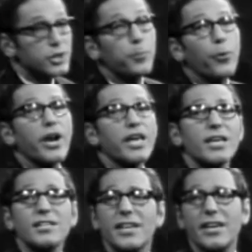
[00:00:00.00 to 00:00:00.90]

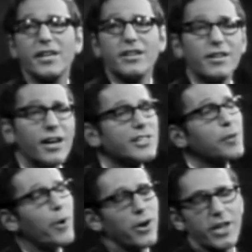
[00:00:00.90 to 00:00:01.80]
Spring is here, a
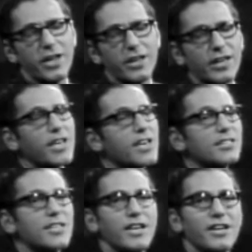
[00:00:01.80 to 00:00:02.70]
suppering
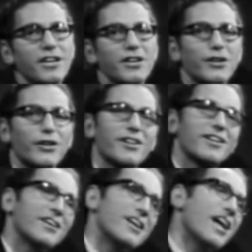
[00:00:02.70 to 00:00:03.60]
is here.
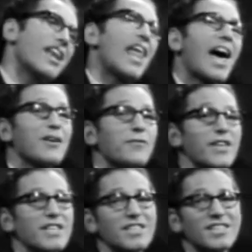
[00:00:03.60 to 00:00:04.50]
Life
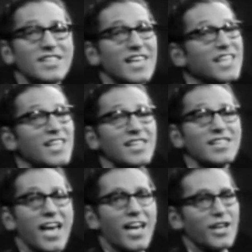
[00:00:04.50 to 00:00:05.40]
is
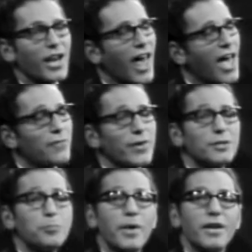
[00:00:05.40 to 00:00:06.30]
skittles and life
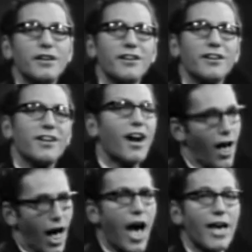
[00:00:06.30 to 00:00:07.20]
is beer.
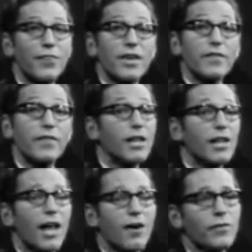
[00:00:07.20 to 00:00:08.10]
I think the
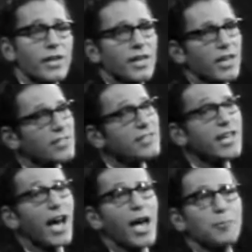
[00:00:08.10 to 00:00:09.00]

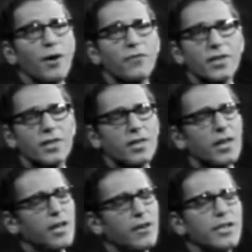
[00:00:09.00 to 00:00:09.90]
loveliest time of the
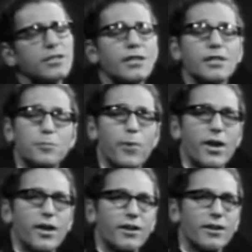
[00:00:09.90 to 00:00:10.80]
year is the
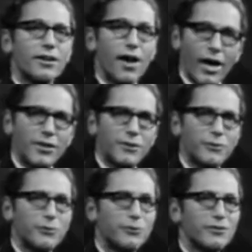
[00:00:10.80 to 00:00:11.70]
spring. I
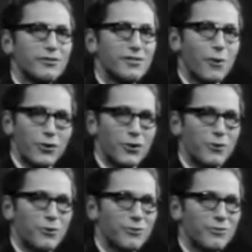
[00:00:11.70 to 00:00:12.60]
do, don't
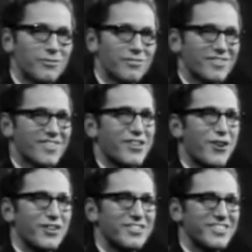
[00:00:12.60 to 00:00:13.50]
you? Of
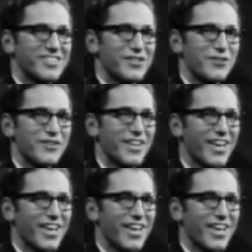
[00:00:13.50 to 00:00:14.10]
course you do.